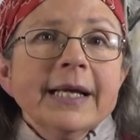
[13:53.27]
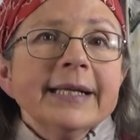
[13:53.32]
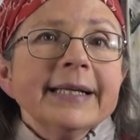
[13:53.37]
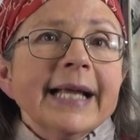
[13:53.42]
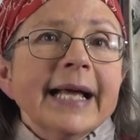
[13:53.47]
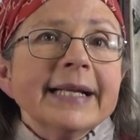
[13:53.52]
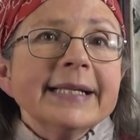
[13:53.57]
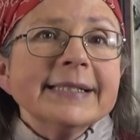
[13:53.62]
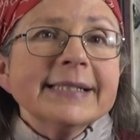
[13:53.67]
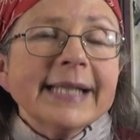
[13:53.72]

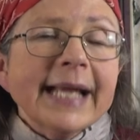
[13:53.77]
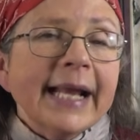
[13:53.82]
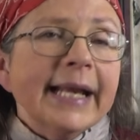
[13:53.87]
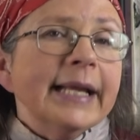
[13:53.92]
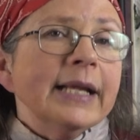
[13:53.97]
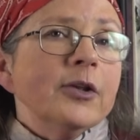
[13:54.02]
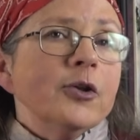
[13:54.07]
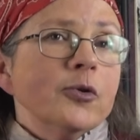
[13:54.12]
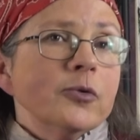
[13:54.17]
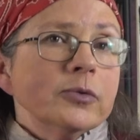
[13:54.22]
that is
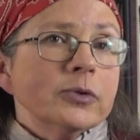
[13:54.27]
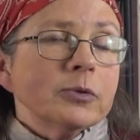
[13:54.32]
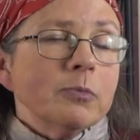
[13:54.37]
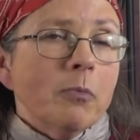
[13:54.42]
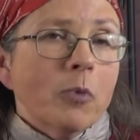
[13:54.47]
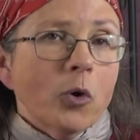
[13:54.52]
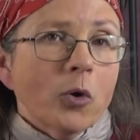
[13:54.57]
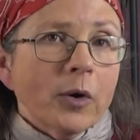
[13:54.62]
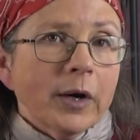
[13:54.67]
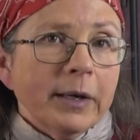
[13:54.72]
getting used
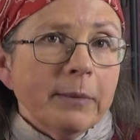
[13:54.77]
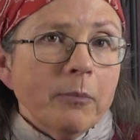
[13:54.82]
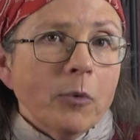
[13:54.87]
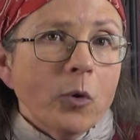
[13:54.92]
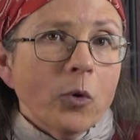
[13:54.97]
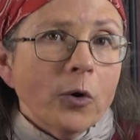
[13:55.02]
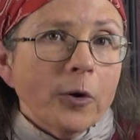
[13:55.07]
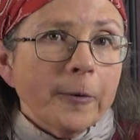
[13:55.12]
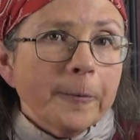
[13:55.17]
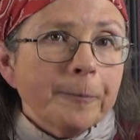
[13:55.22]
more and
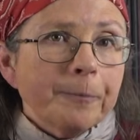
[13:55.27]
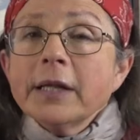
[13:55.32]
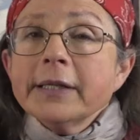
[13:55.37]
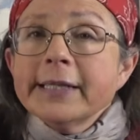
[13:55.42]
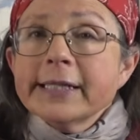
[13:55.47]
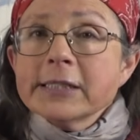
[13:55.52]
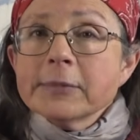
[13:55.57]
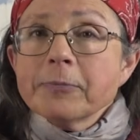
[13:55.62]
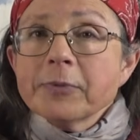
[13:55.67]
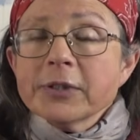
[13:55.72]
more.
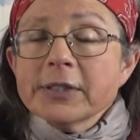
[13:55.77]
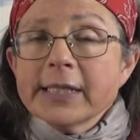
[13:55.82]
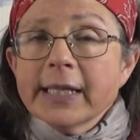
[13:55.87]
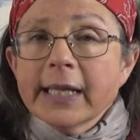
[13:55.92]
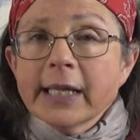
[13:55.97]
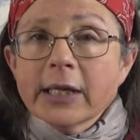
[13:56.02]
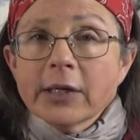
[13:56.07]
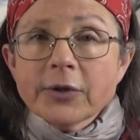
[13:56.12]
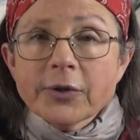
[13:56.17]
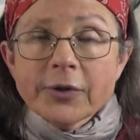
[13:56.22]
This
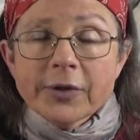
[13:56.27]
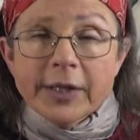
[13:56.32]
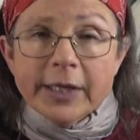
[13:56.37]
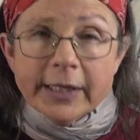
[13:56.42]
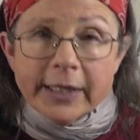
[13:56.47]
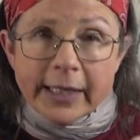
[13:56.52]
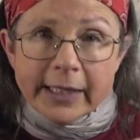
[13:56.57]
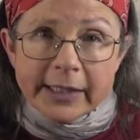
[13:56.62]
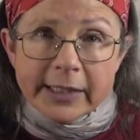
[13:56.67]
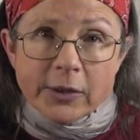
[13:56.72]
particular
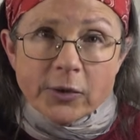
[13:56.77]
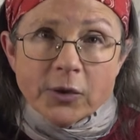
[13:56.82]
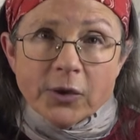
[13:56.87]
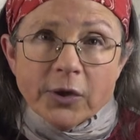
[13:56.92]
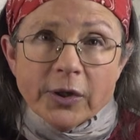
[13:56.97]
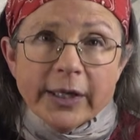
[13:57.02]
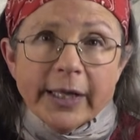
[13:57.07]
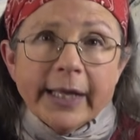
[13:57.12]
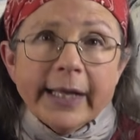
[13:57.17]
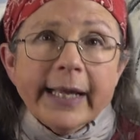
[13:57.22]
thing that they're
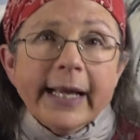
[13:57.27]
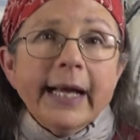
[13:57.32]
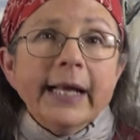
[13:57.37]
looking